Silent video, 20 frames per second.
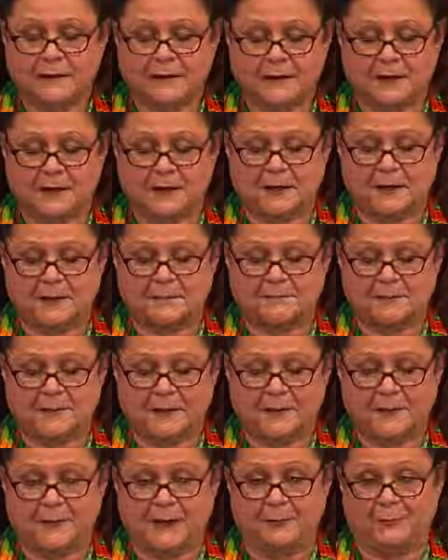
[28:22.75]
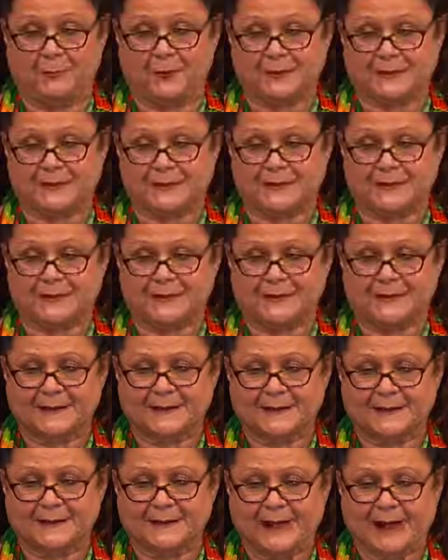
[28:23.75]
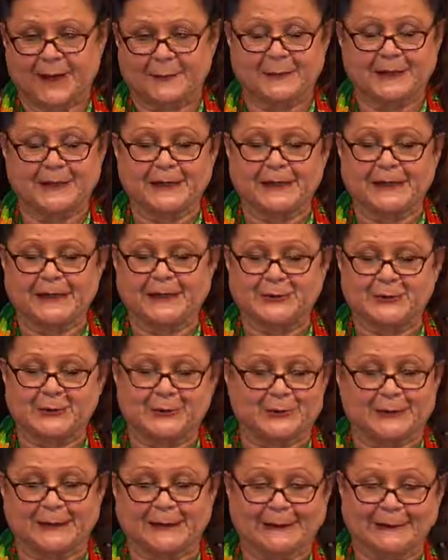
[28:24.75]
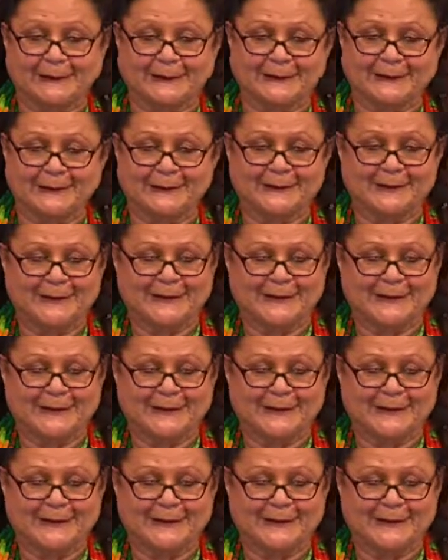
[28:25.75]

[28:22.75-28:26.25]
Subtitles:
about what's happening in New Zealand.